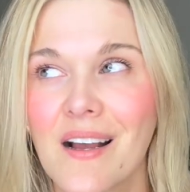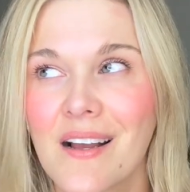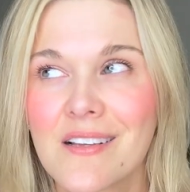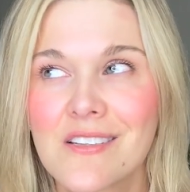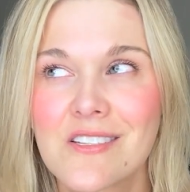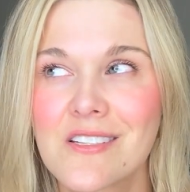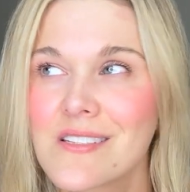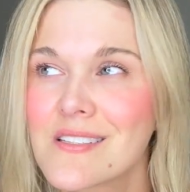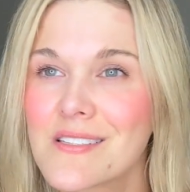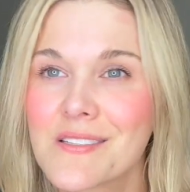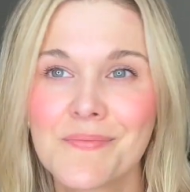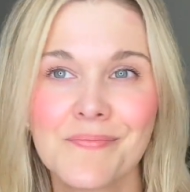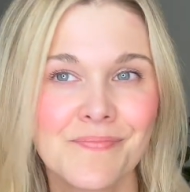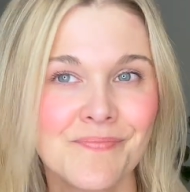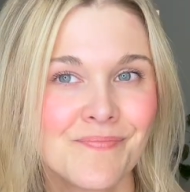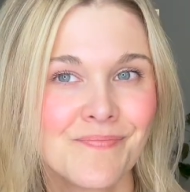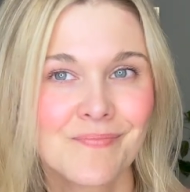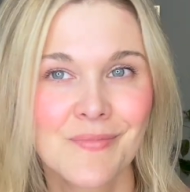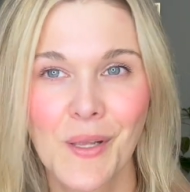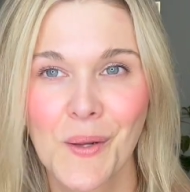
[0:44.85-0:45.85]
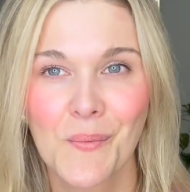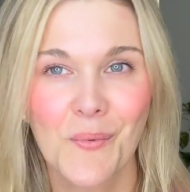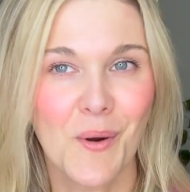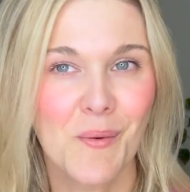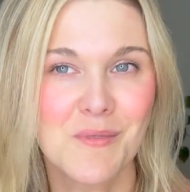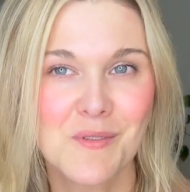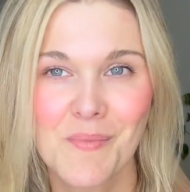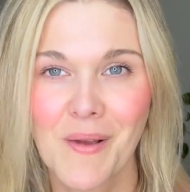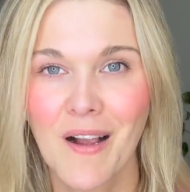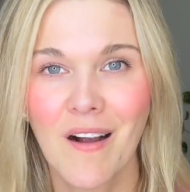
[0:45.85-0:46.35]
It just
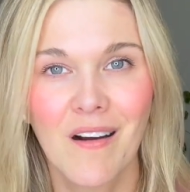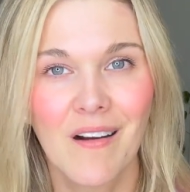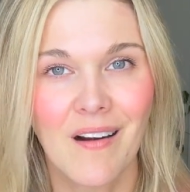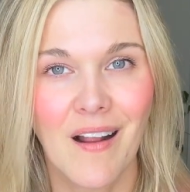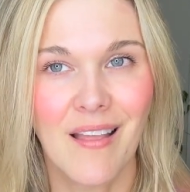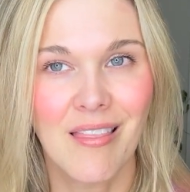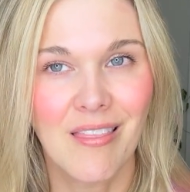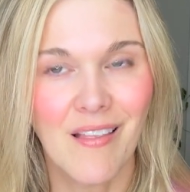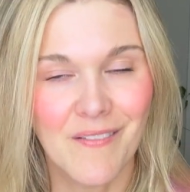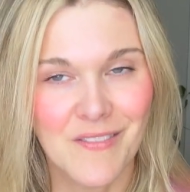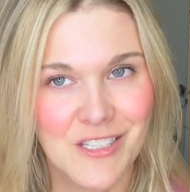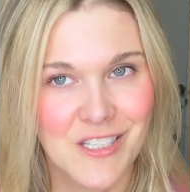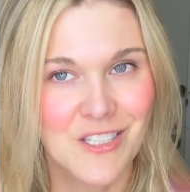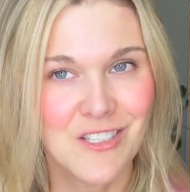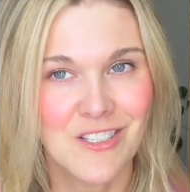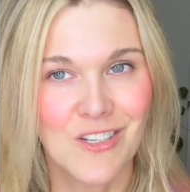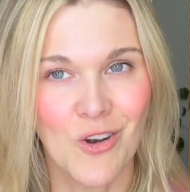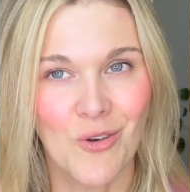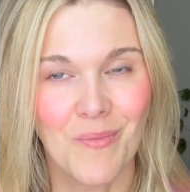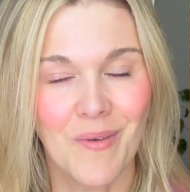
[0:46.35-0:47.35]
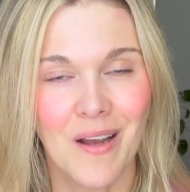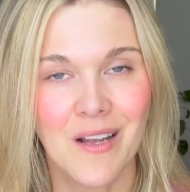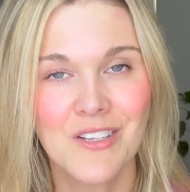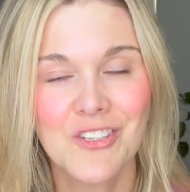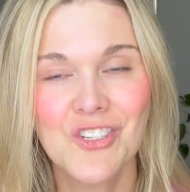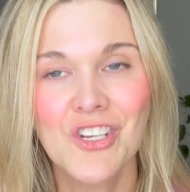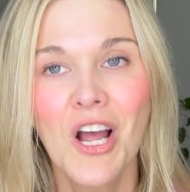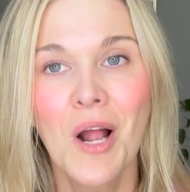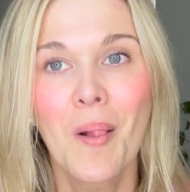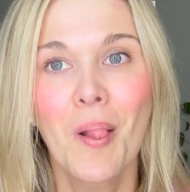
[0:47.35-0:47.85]
warms my heart. I love it so much.